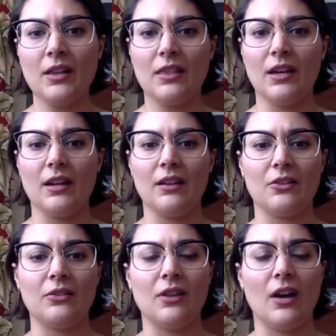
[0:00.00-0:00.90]
that
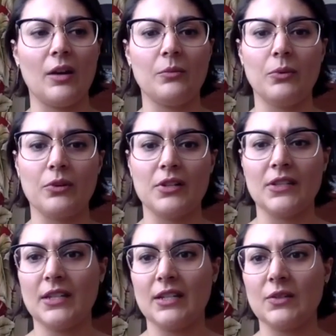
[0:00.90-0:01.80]
other non-porous
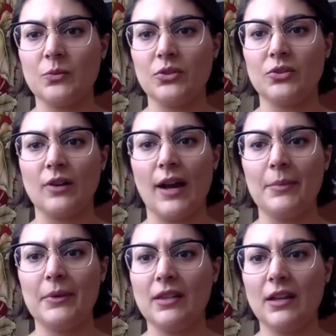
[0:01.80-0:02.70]
things would
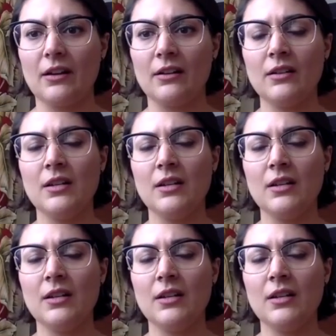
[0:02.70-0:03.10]
trap in there.